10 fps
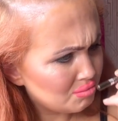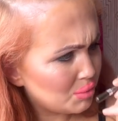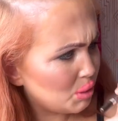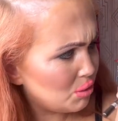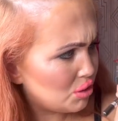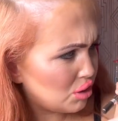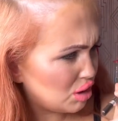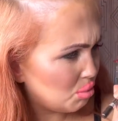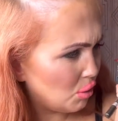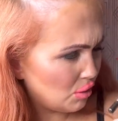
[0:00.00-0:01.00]
But it
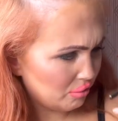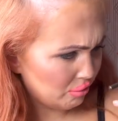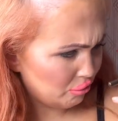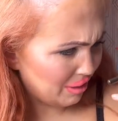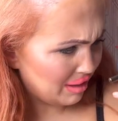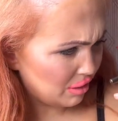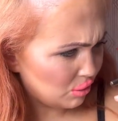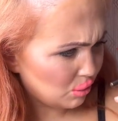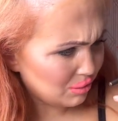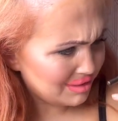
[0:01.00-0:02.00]
looks more green than
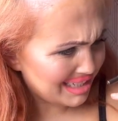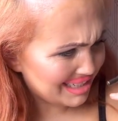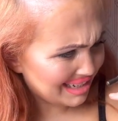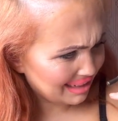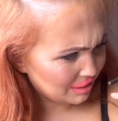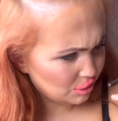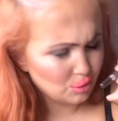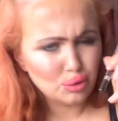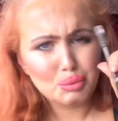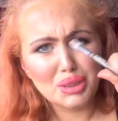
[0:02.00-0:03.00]
gold. It says Gilded
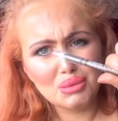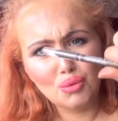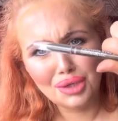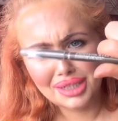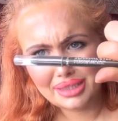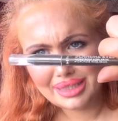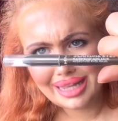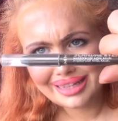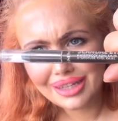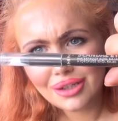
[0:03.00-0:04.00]
Gold, but it's more like a
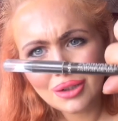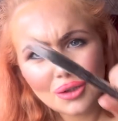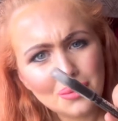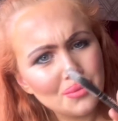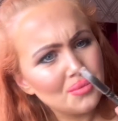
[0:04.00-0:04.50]
khaki colour.